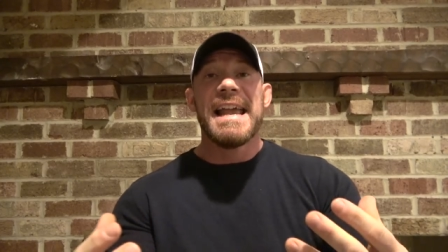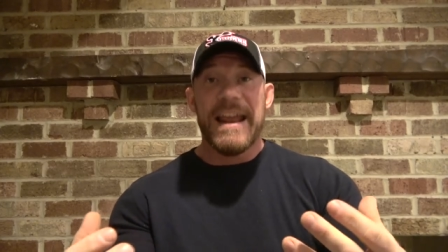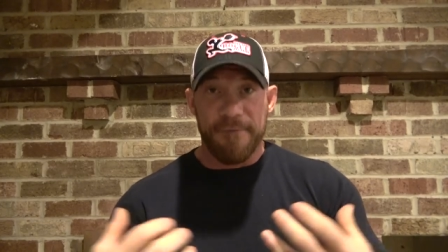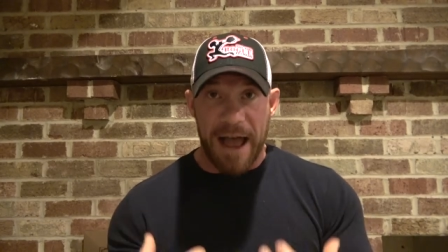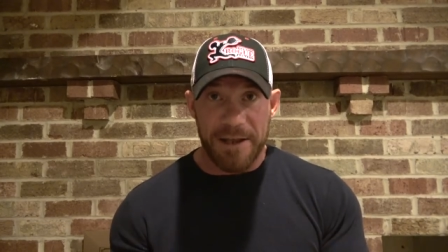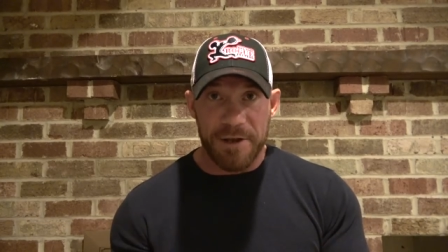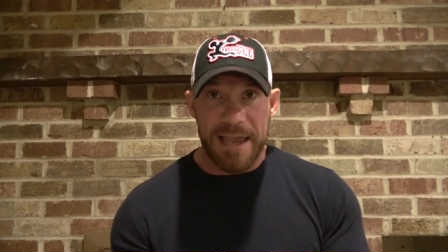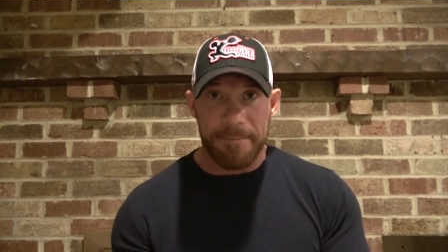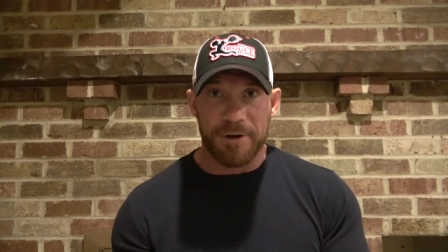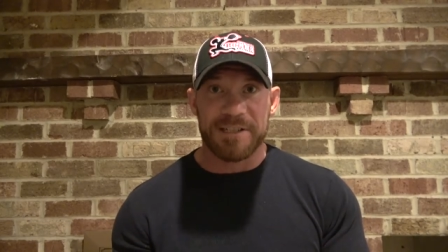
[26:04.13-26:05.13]
If I could
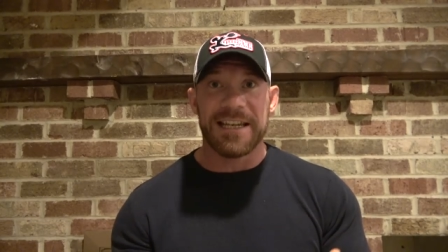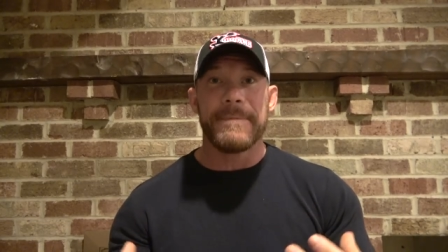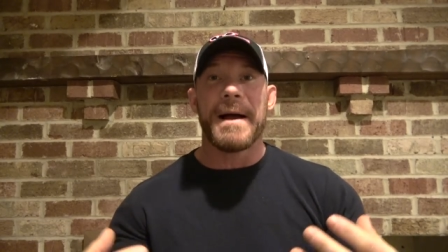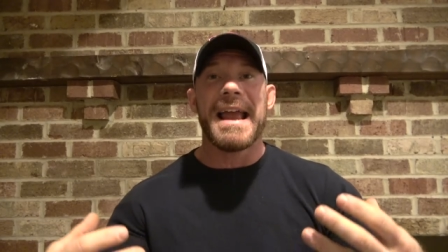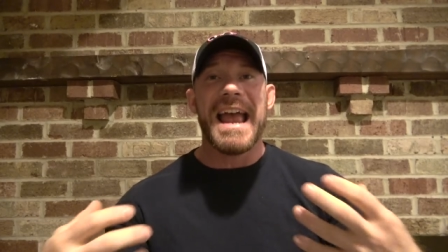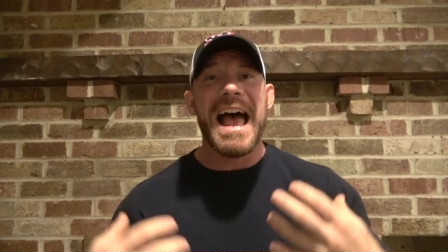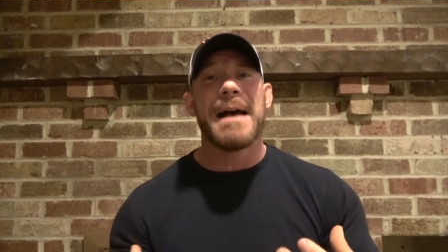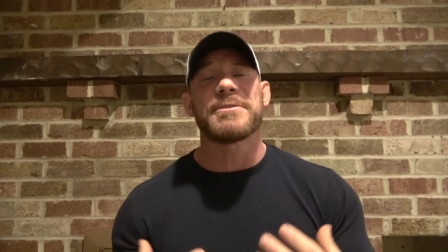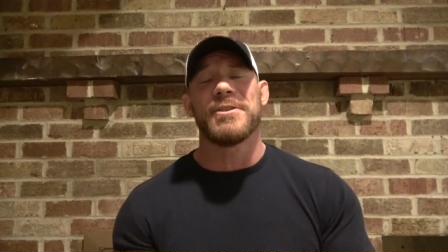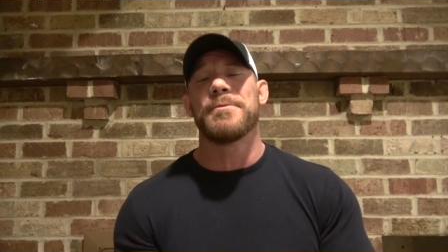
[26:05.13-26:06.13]
get more sleep, I
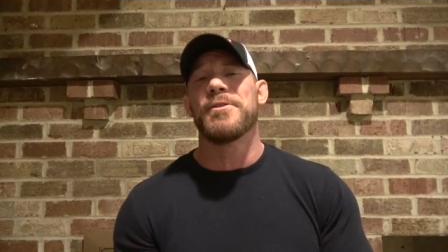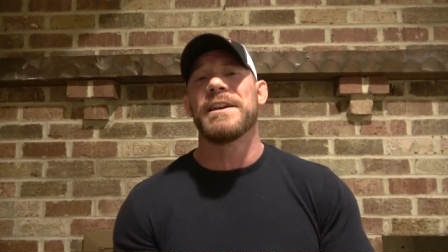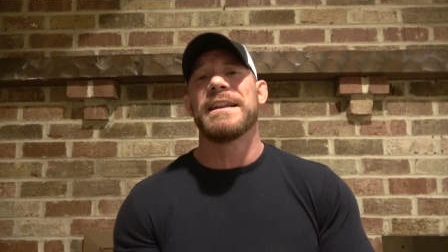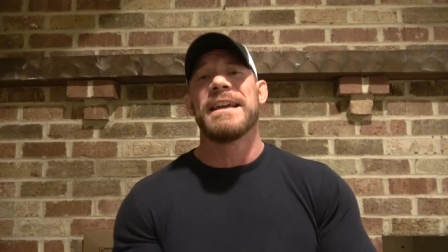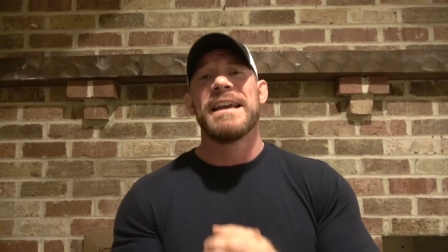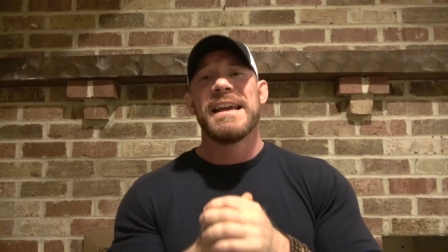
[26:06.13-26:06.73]
absolutely would.